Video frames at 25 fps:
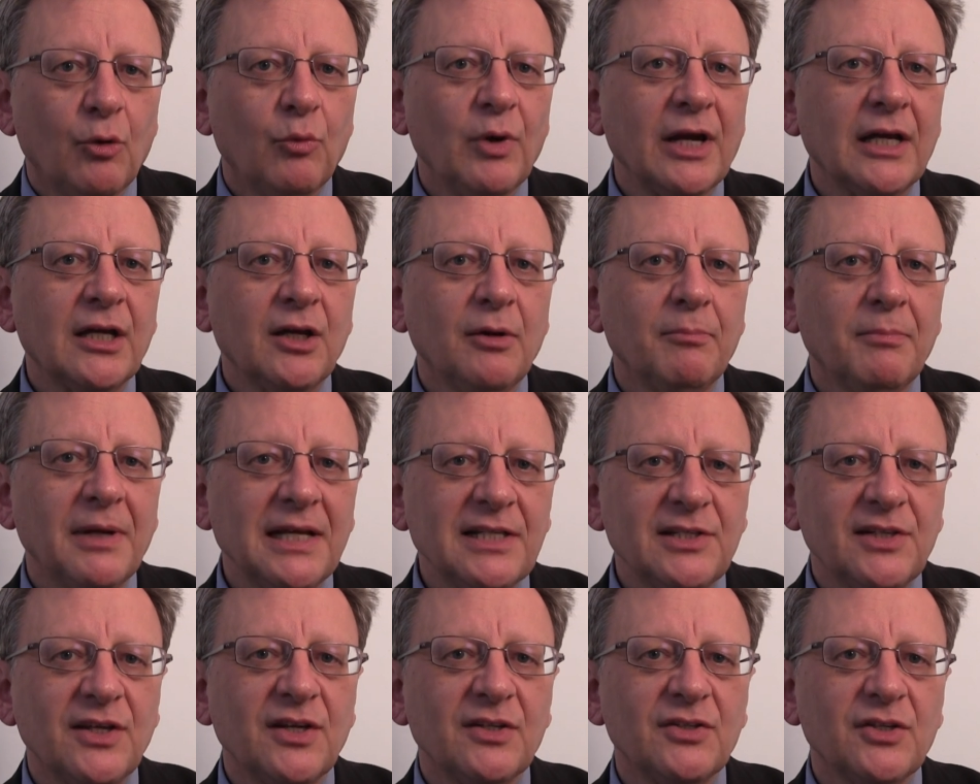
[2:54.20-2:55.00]
We're
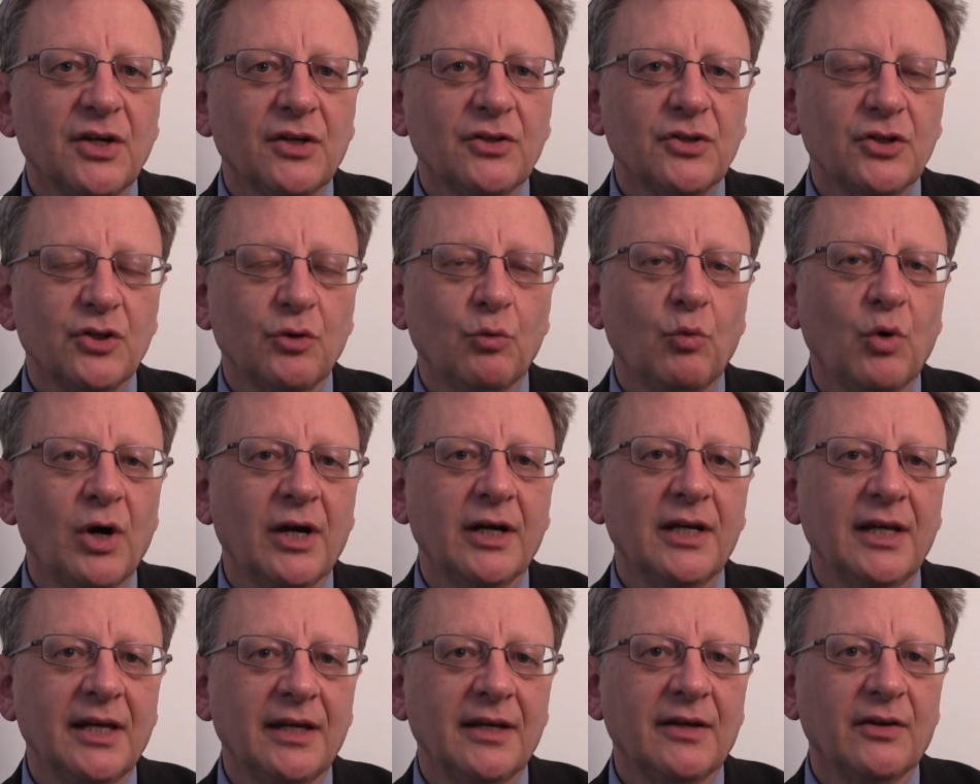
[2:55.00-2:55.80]
committed to
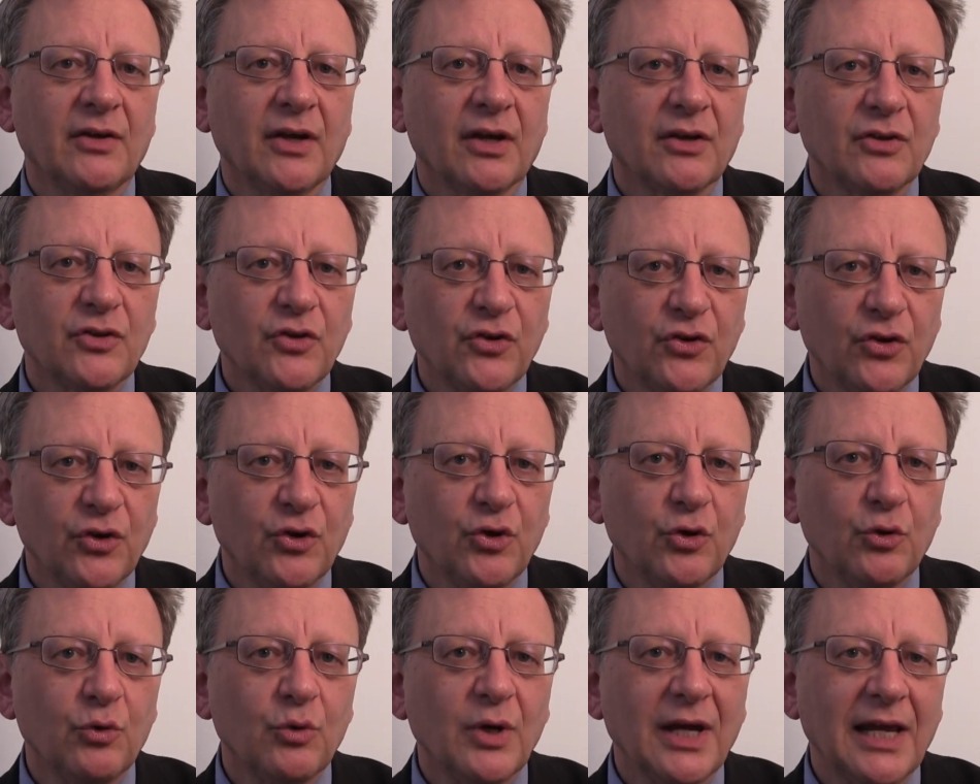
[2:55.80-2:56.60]
working
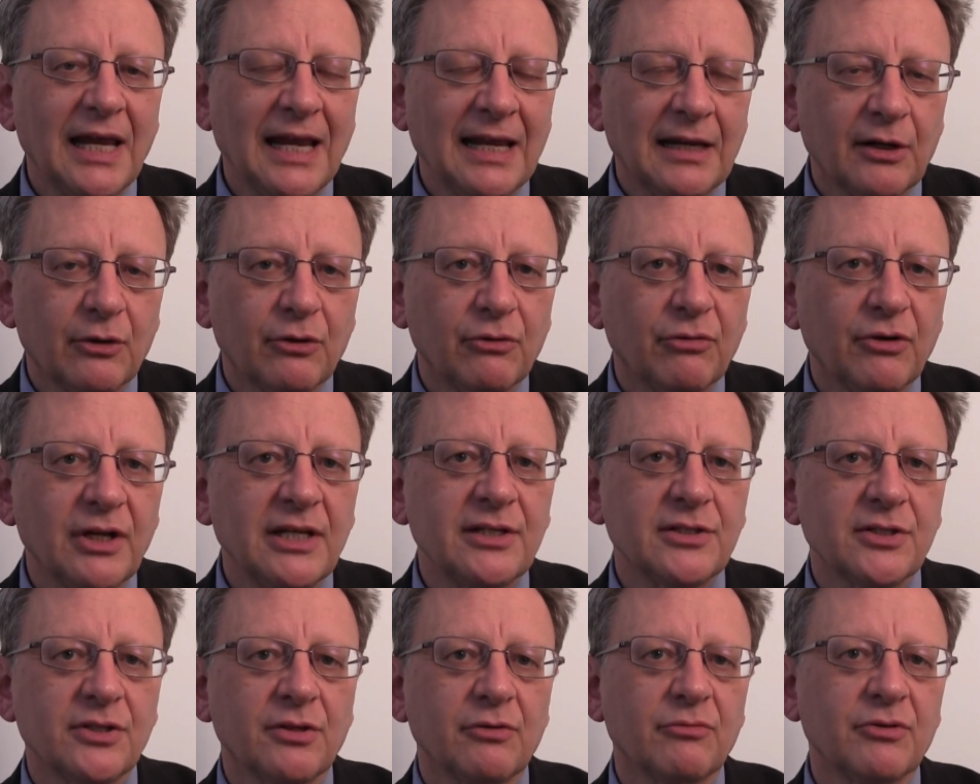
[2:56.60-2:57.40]
to
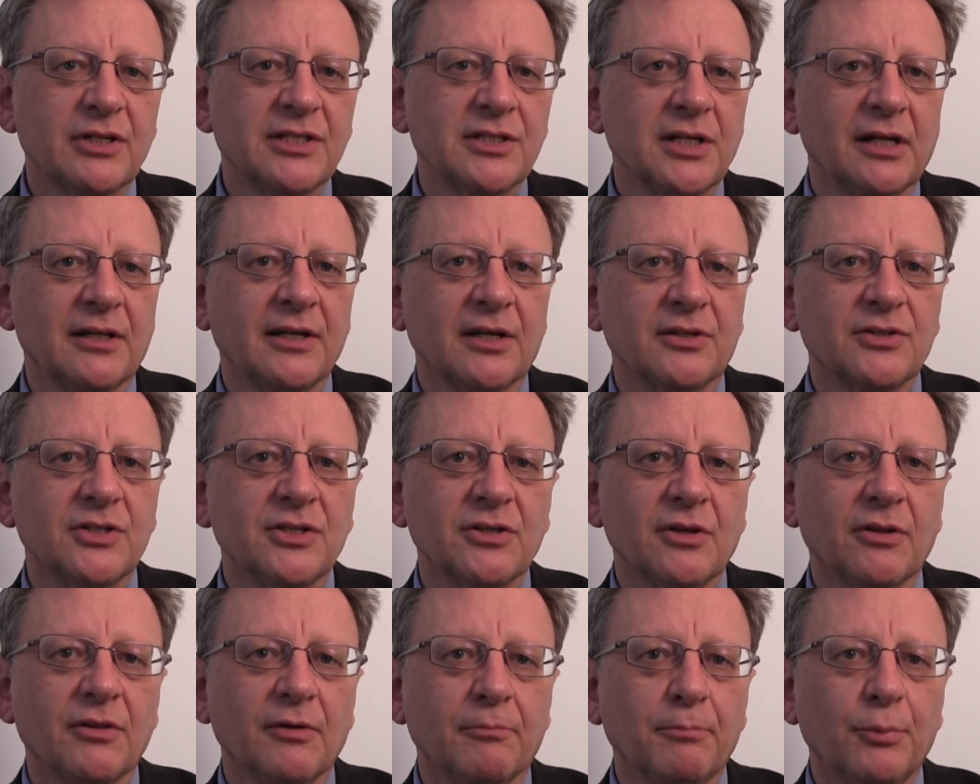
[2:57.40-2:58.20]
increase the
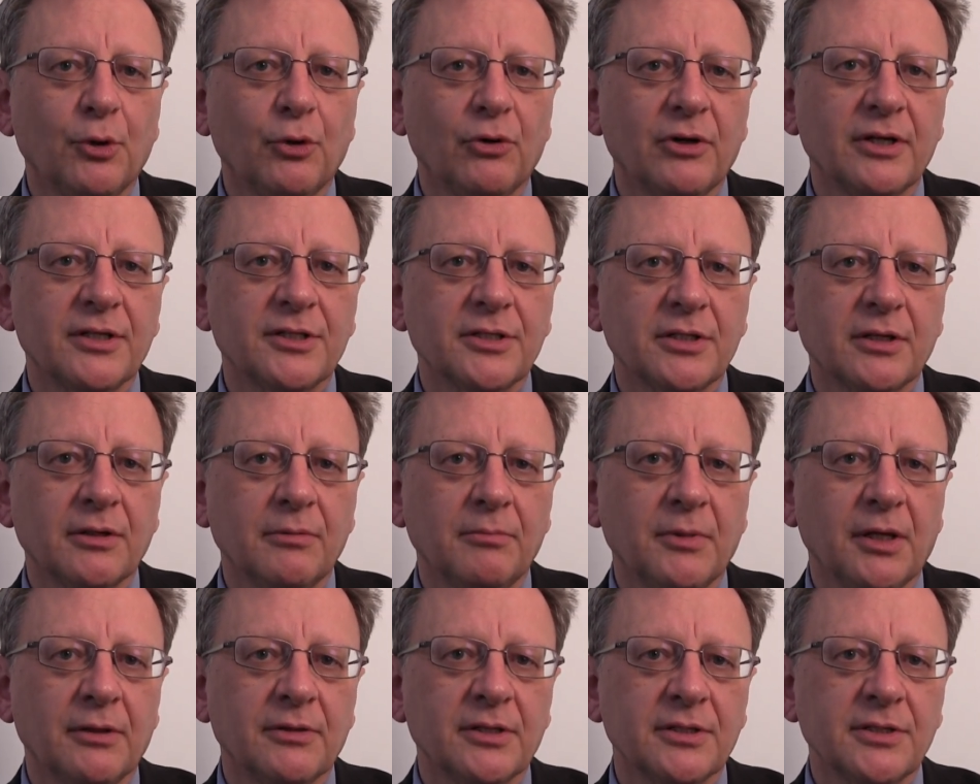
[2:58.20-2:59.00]
resilience of the poorest
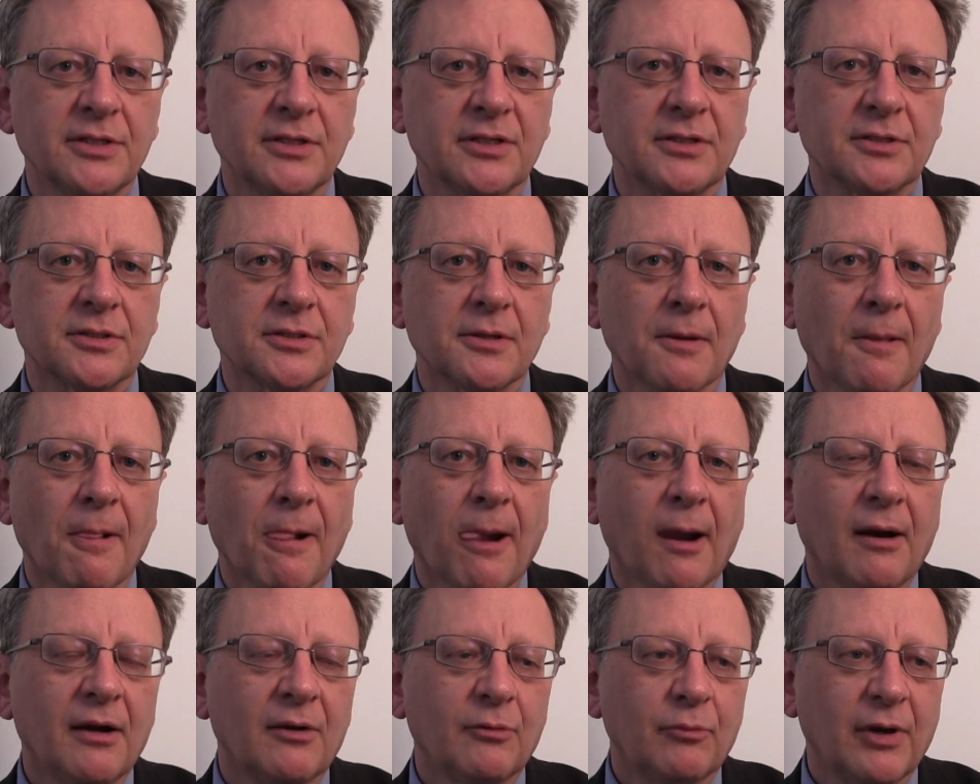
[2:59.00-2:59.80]
communities,
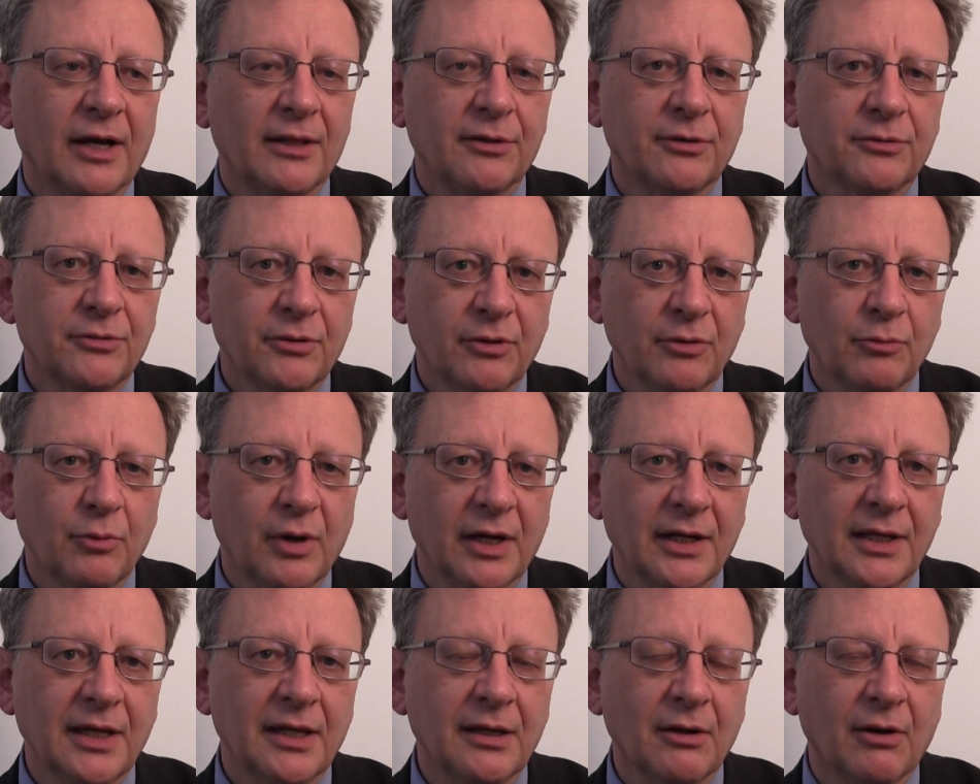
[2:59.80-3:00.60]
whether through
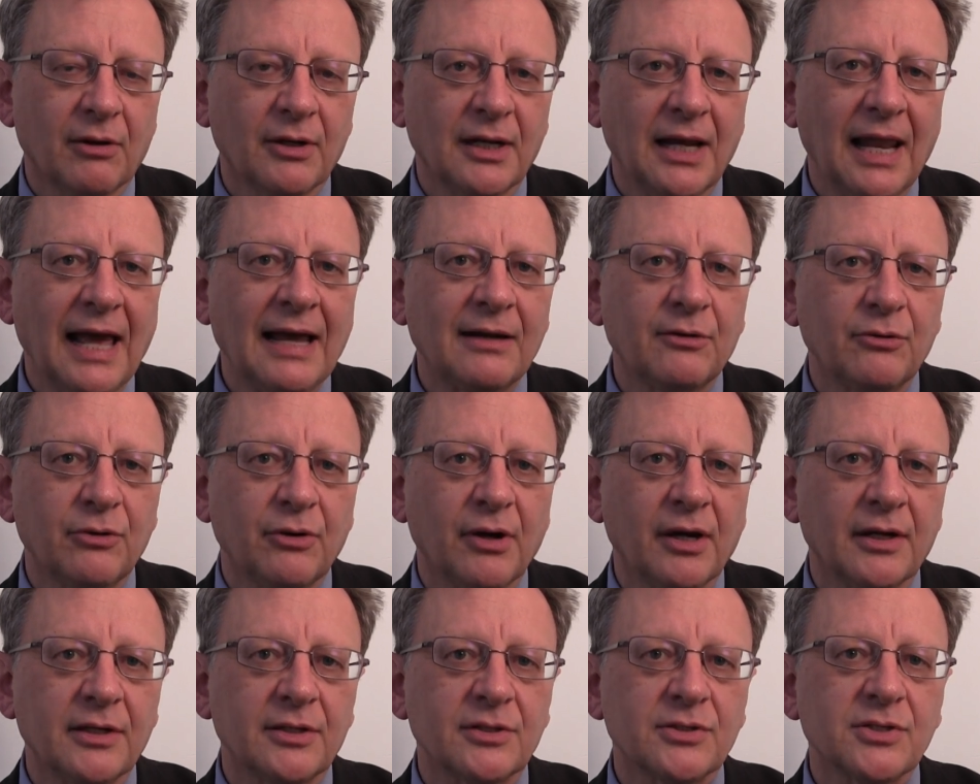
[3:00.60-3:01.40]
working on land
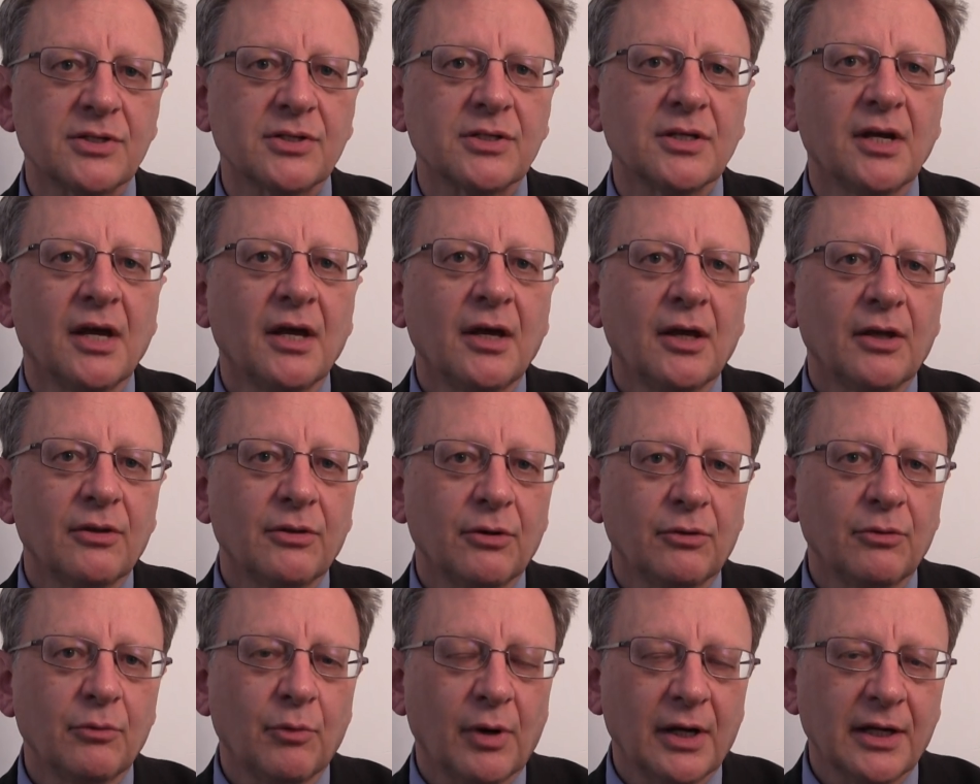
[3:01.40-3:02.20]
rights,
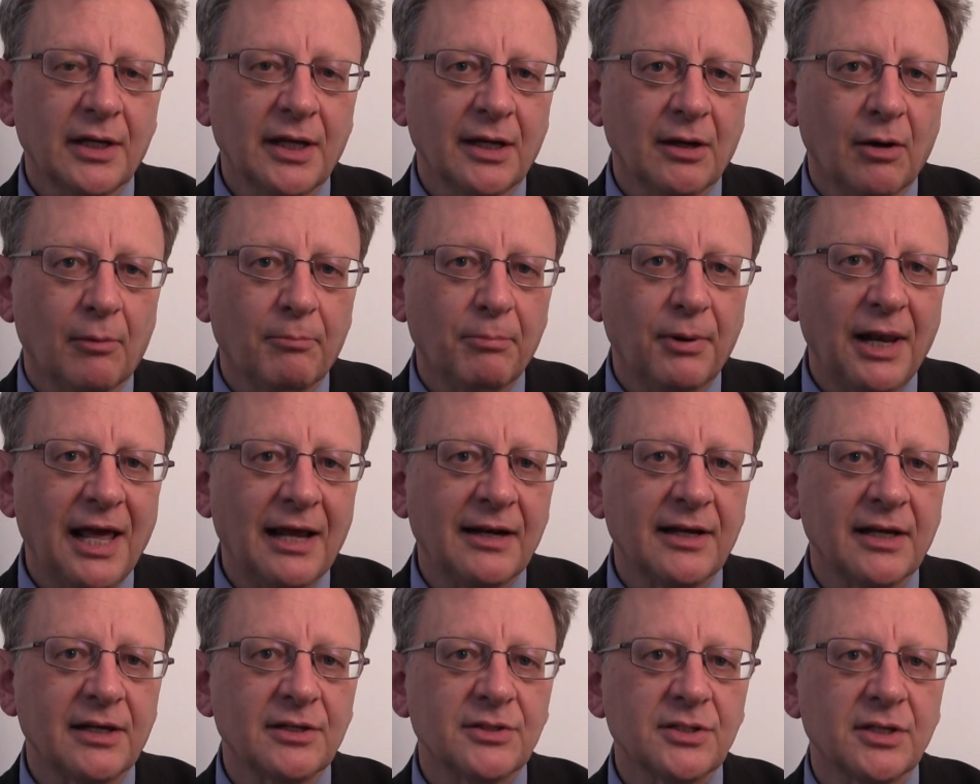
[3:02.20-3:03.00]
through working on
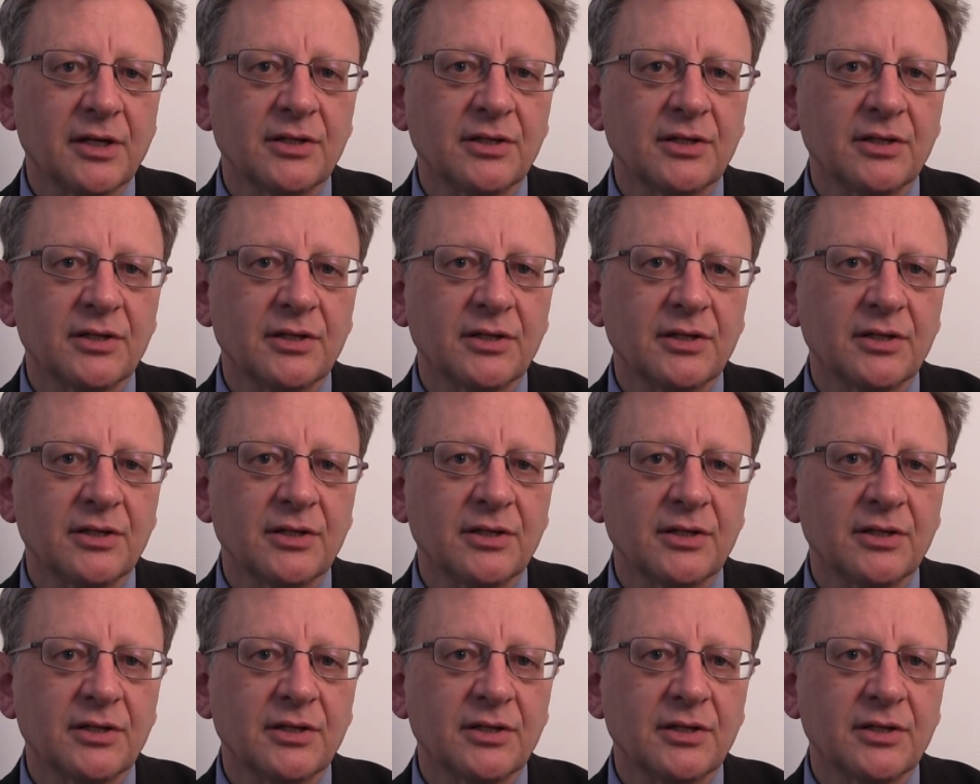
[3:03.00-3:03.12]
planning